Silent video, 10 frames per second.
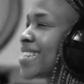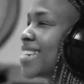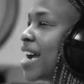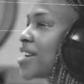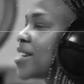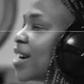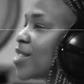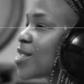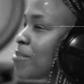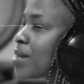It's like,
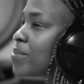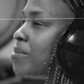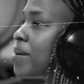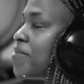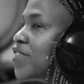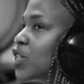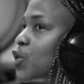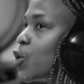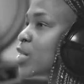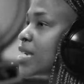it sometimes maybe feels
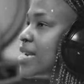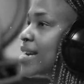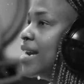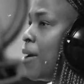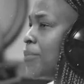O T T.